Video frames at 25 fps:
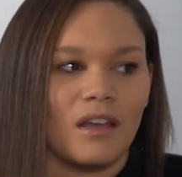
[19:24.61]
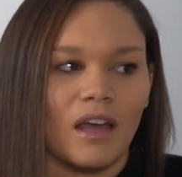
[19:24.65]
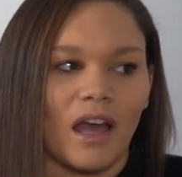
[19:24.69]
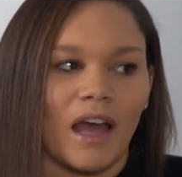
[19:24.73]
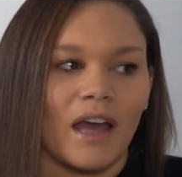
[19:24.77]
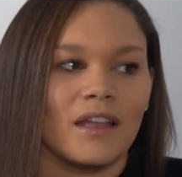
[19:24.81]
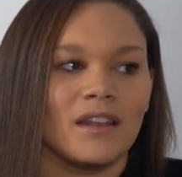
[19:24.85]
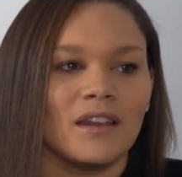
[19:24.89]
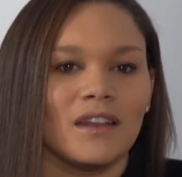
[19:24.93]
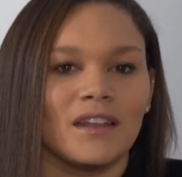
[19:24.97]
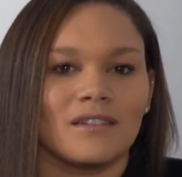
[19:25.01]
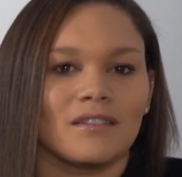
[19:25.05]

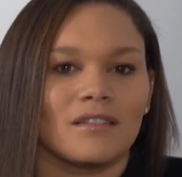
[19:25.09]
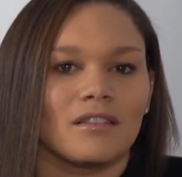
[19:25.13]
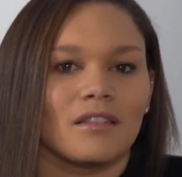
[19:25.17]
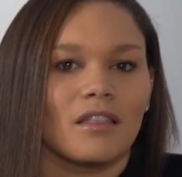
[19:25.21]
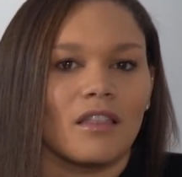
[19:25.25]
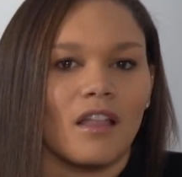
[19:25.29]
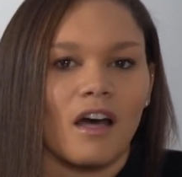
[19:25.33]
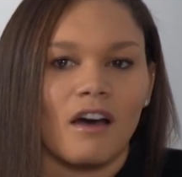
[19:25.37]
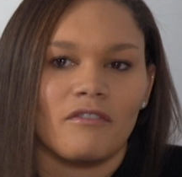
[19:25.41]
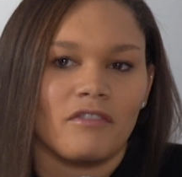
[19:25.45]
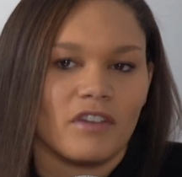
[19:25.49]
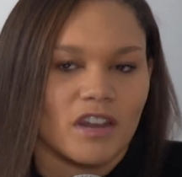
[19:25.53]
I didn't
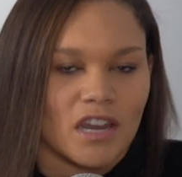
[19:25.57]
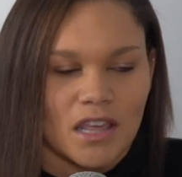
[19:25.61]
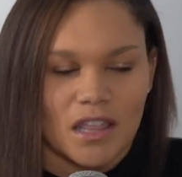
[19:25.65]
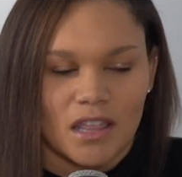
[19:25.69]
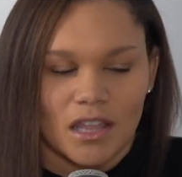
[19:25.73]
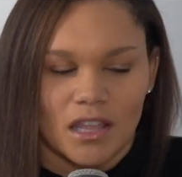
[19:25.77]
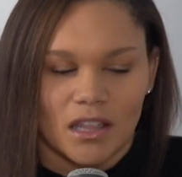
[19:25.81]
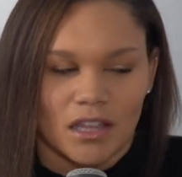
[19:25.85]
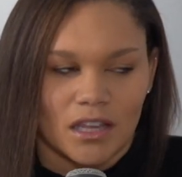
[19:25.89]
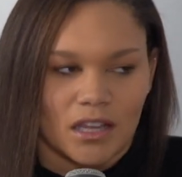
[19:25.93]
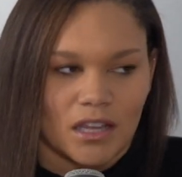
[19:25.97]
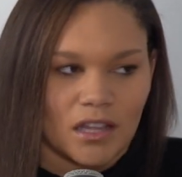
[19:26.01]
love
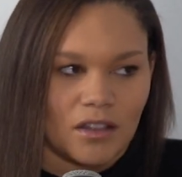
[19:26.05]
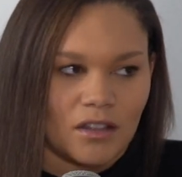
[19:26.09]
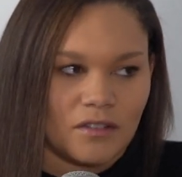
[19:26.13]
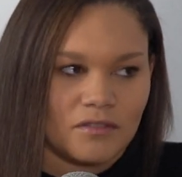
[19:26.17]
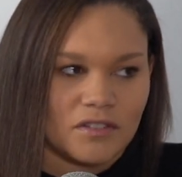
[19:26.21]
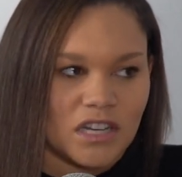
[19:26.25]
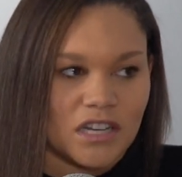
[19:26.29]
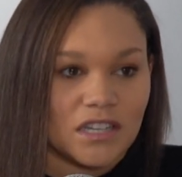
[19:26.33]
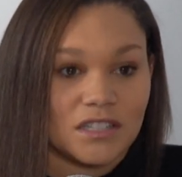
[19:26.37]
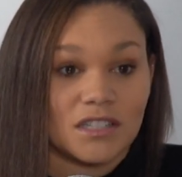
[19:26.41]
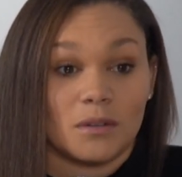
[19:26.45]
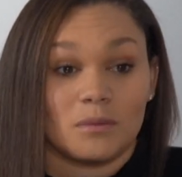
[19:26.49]
anything like I love
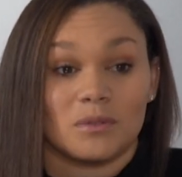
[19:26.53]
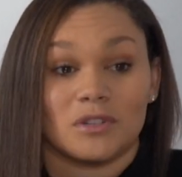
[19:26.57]
tennis.